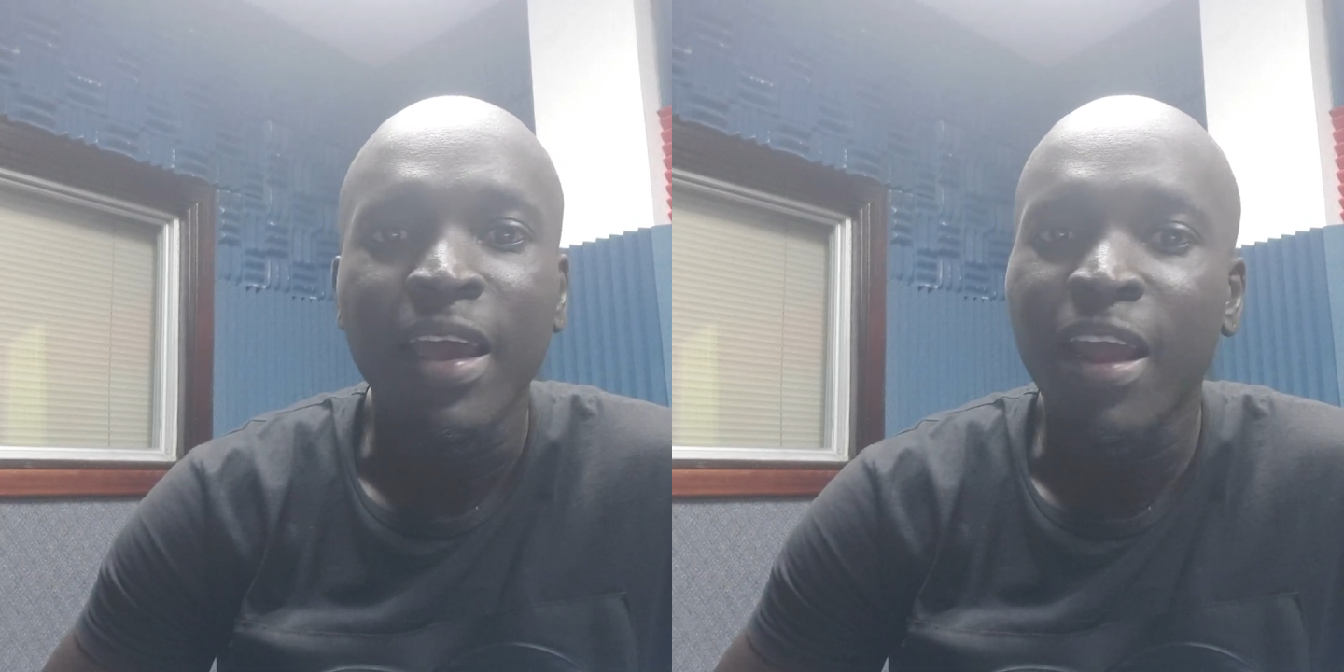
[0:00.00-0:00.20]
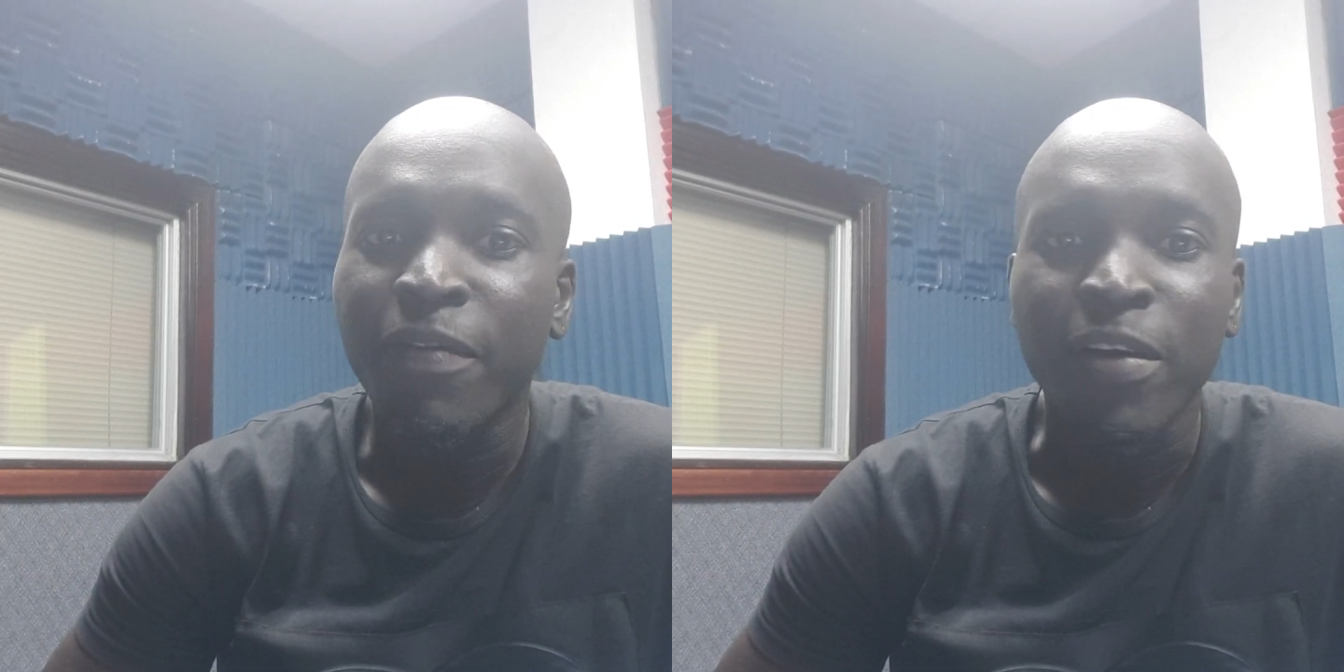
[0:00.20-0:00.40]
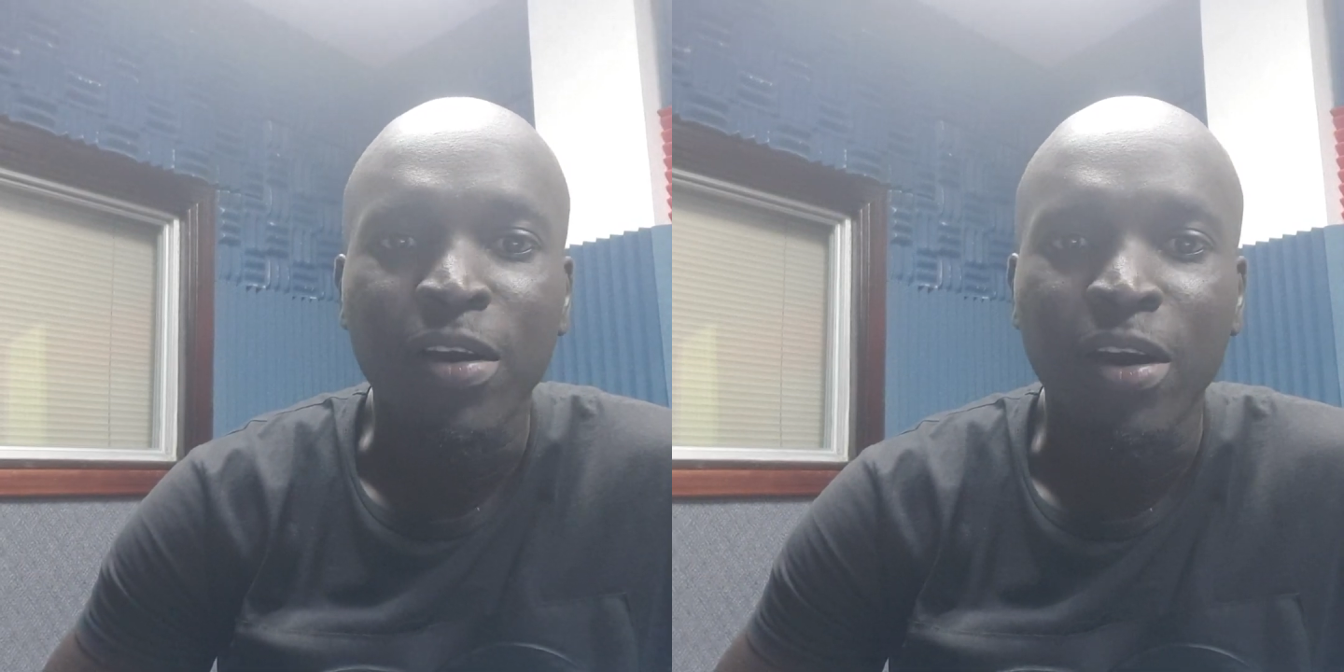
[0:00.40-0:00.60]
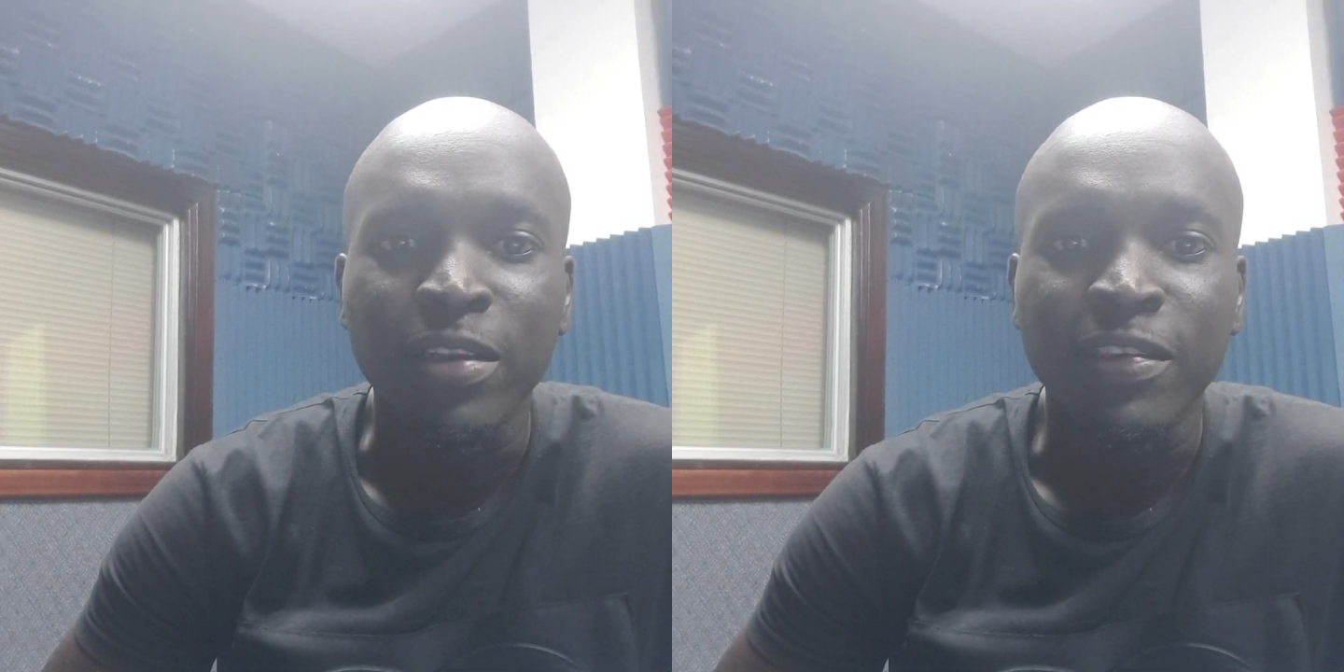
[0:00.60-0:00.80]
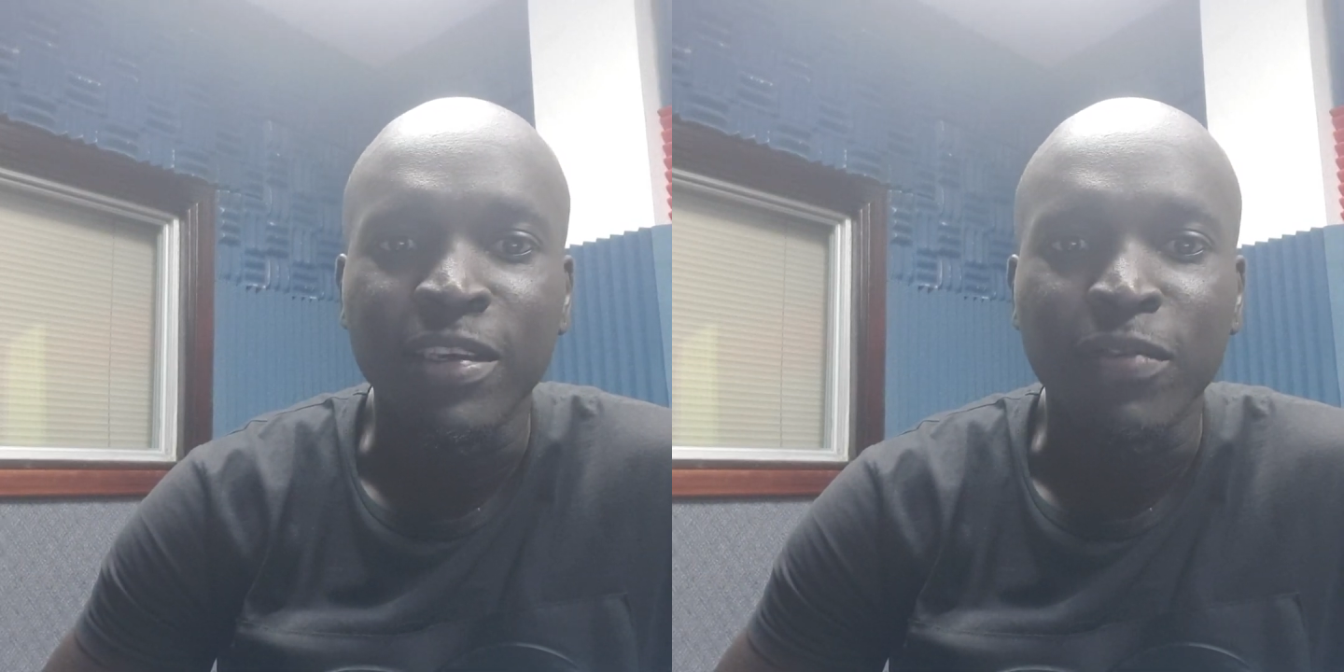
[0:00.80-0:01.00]
ever
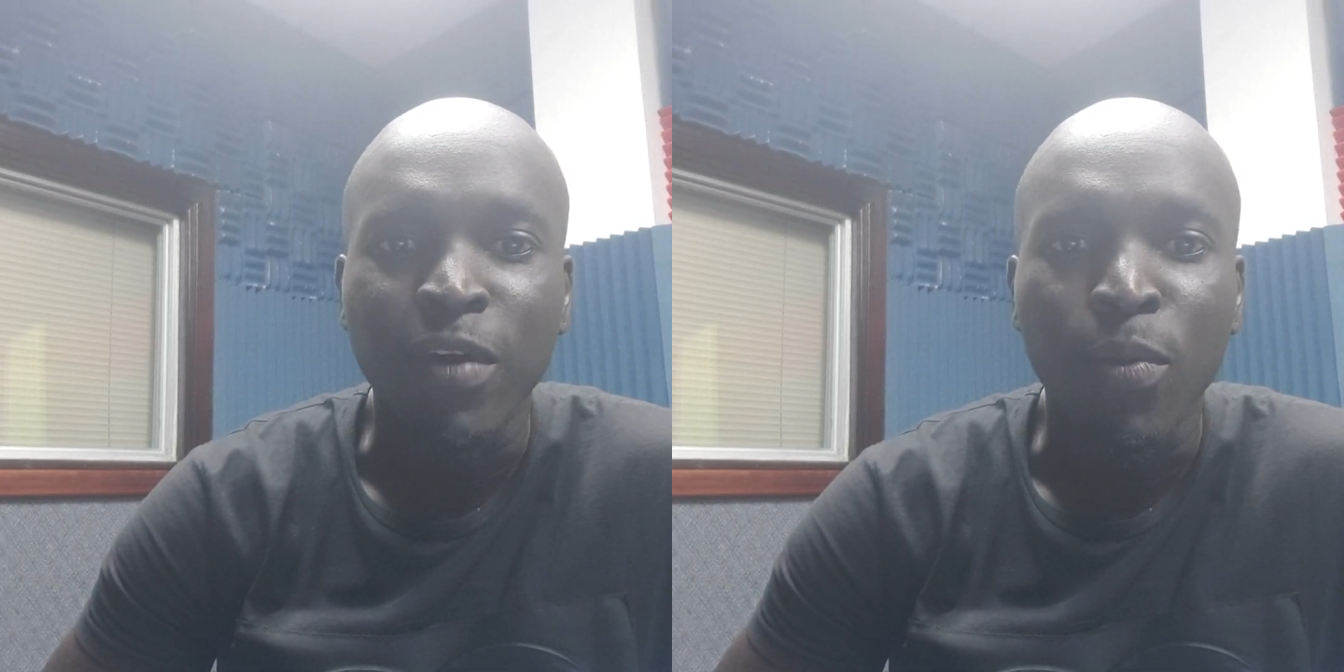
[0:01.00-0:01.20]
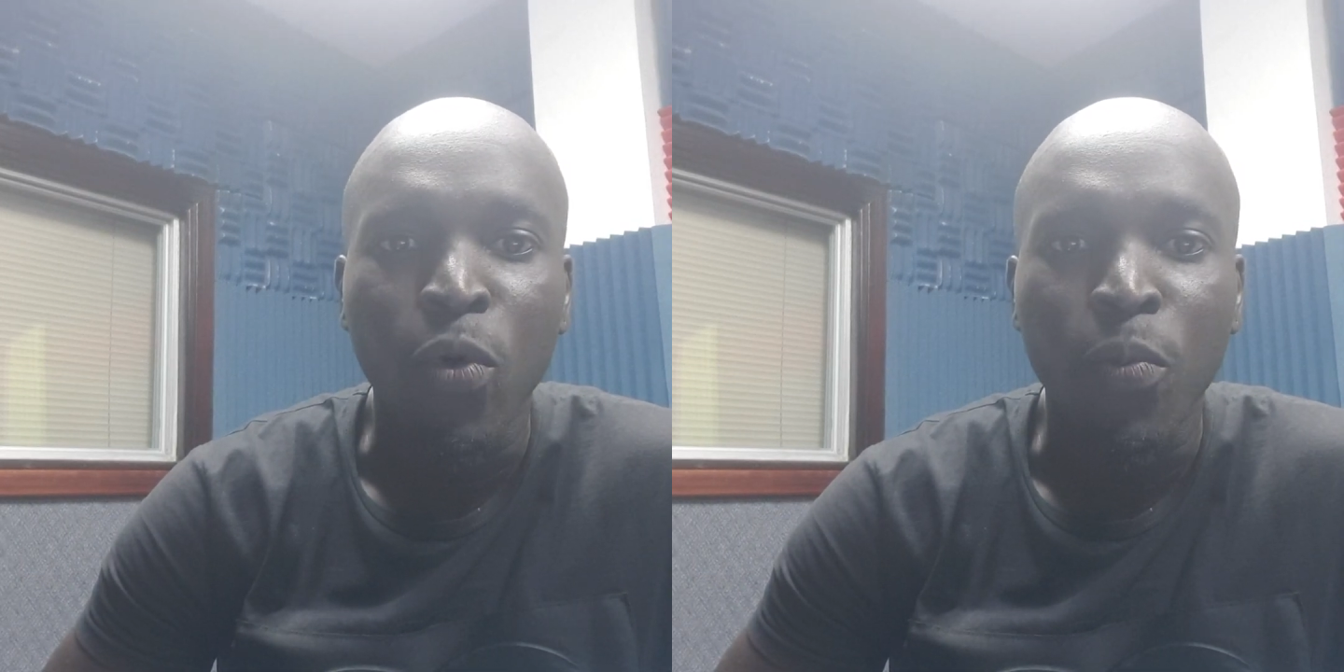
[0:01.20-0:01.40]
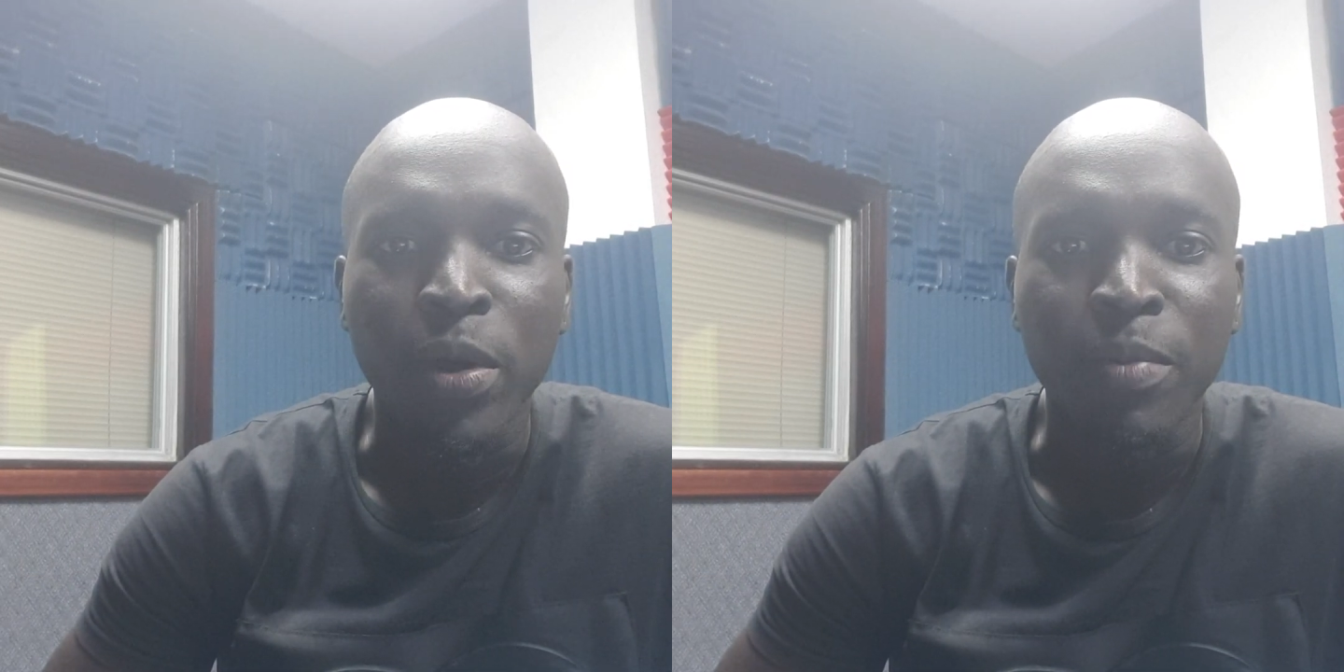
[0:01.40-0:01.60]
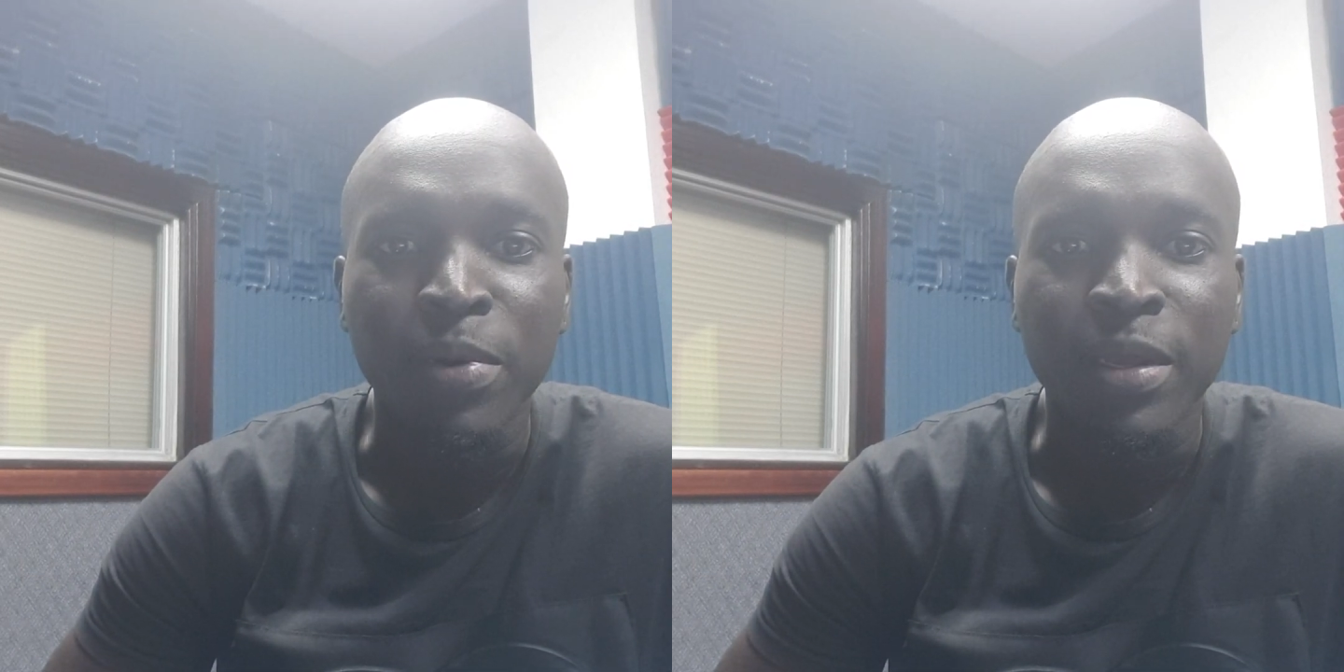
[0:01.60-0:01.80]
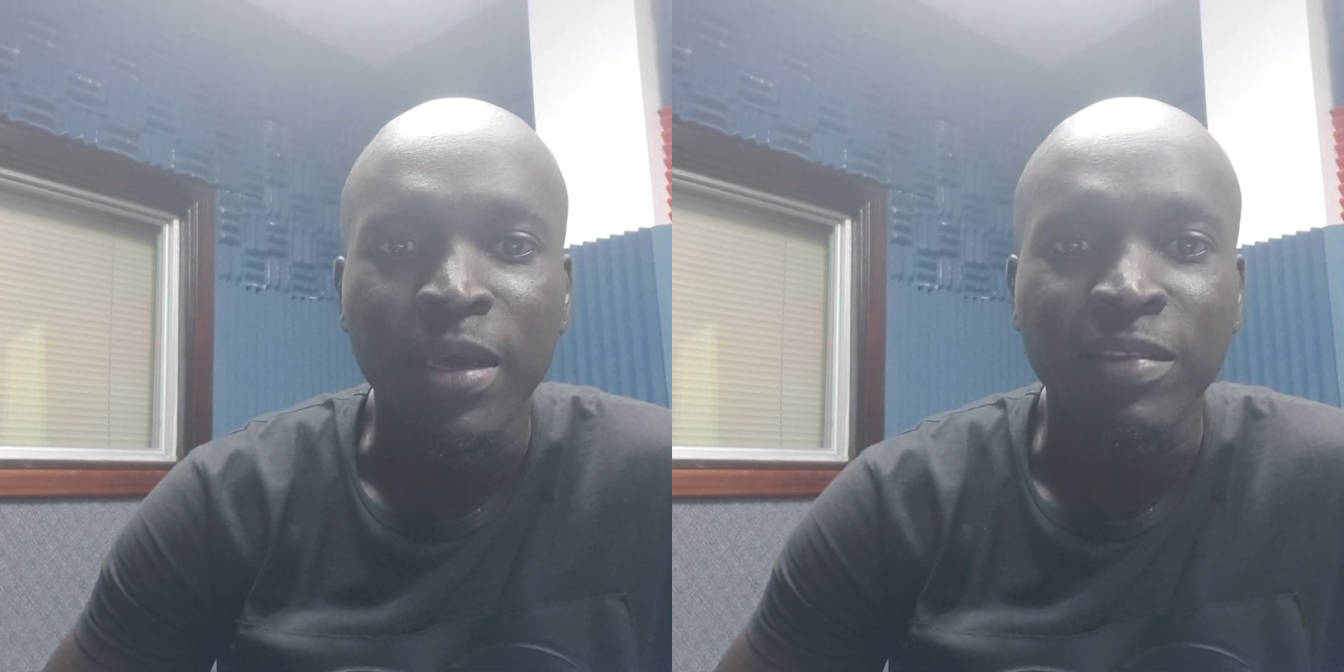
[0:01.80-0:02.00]
concede from open play.